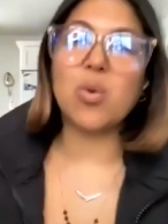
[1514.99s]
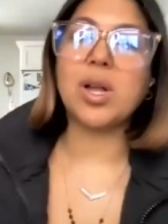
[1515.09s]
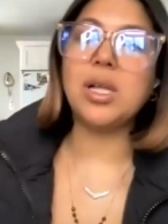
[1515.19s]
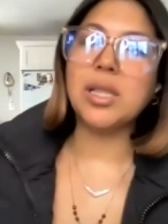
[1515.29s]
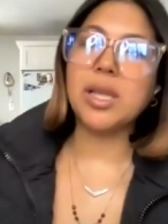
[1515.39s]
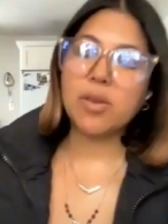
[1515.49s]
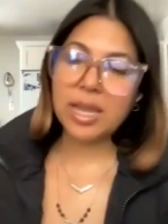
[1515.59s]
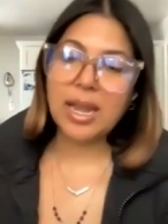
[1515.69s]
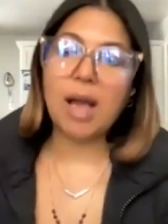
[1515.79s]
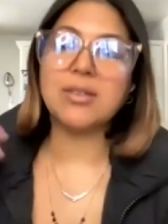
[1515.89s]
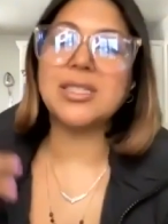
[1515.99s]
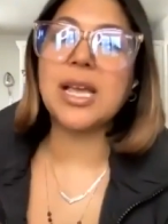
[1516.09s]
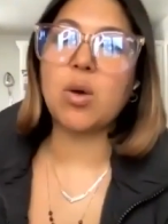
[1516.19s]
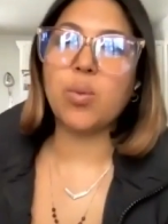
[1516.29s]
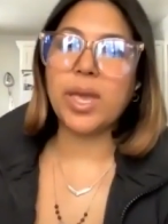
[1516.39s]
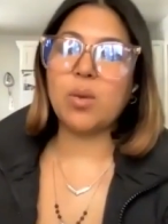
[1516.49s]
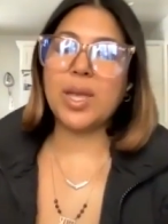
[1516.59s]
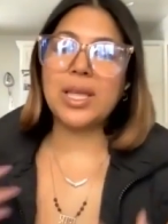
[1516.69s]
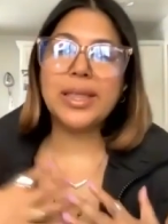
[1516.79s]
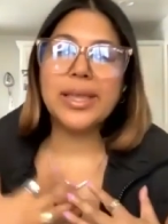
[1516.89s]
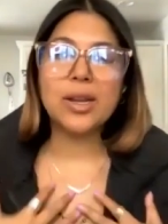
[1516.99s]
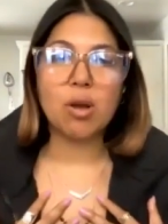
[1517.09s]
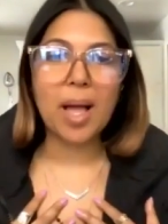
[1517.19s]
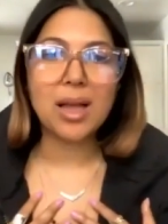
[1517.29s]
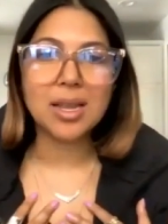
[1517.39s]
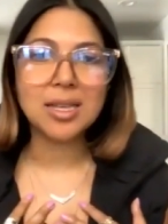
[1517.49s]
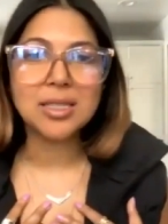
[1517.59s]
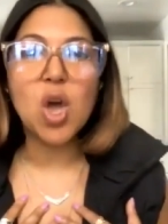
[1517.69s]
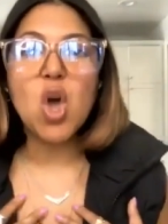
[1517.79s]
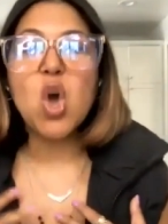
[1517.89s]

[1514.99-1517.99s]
We're clearing it out. It's like we we clean our bodies,